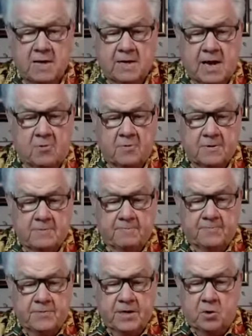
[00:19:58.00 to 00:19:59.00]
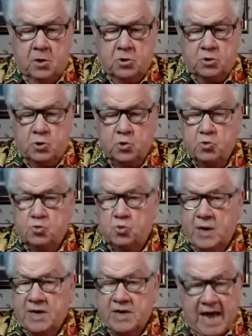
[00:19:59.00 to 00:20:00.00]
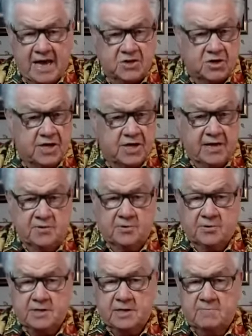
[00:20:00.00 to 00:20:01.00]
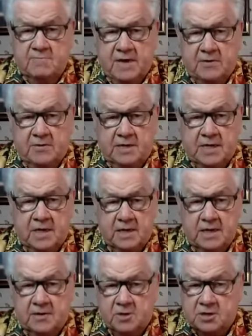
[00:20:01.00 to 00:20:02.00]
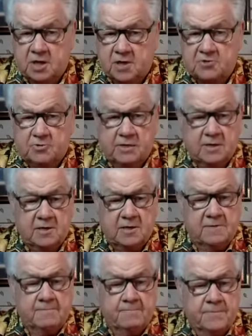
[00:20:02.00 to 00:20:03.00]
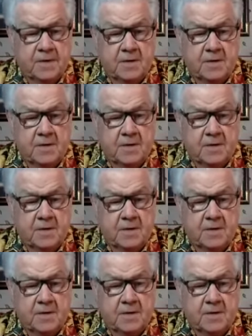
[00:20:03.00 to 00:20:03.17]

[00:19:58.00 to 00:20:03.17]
now, there are two great agitators that are killing this country. Mm.